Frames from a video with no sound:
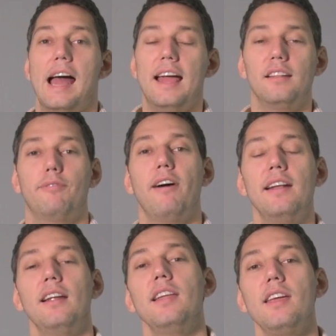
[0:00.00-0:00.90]
And
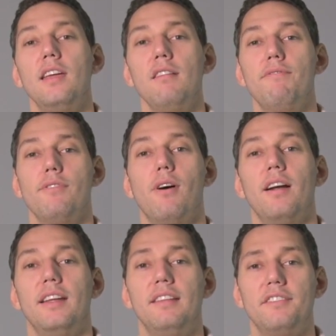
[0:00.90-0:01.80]
finally, if you
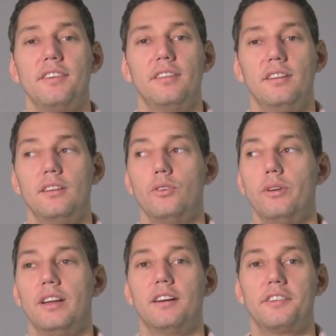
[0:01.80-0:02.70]
are interested in
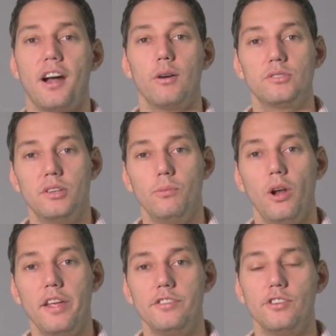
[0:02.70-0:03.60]
doing crowd
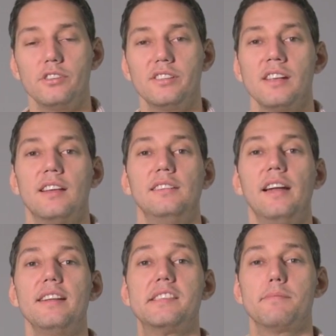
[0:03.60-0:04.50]
simulations,
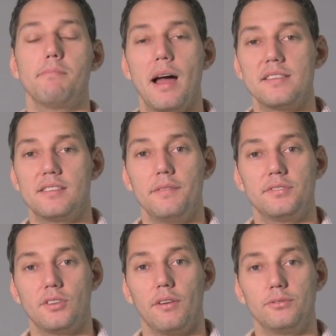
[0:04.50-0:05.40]
there is Massive
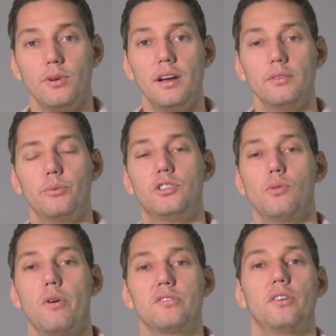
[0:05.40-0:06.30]
software, which
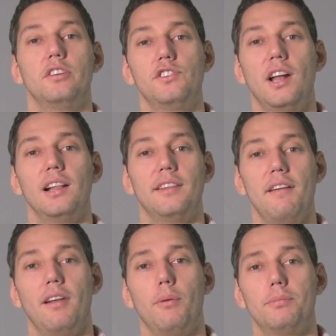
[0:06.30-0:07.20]
was originally
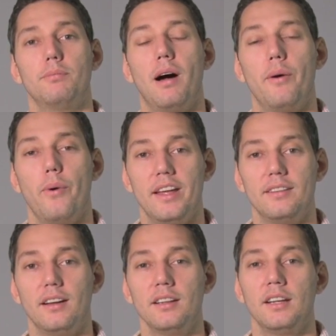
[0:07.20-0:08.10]
developed by
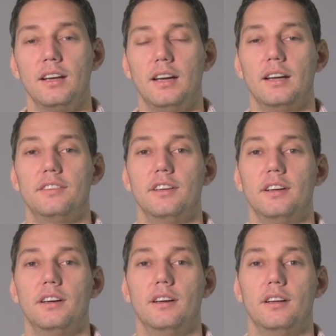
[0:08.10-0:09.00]
Weta,
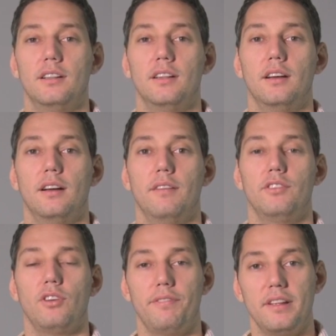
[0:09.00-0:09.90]
the
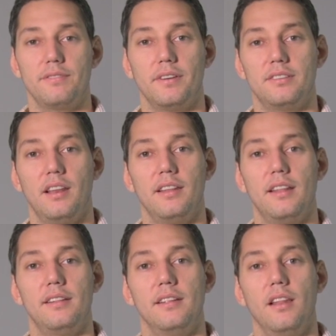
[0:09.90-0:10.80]
visual effects facility
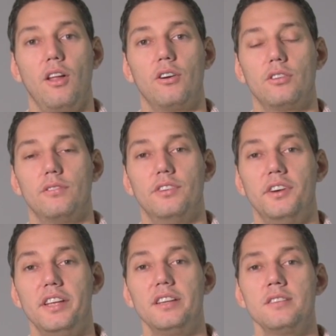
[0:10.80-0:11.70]
that did Lord of the
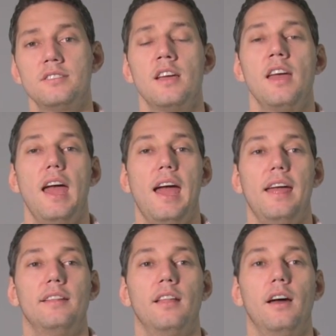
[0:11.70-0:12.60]
Rings,
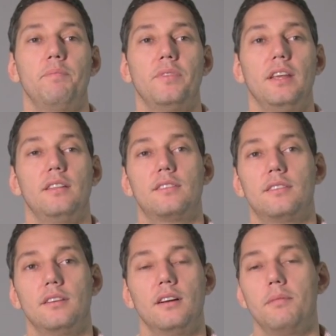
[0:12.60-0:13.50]
and
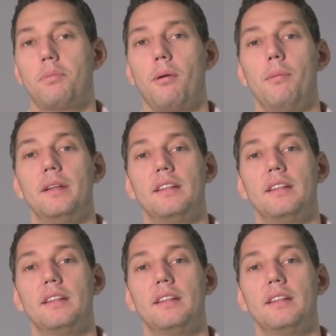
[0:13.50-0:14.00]
it's probably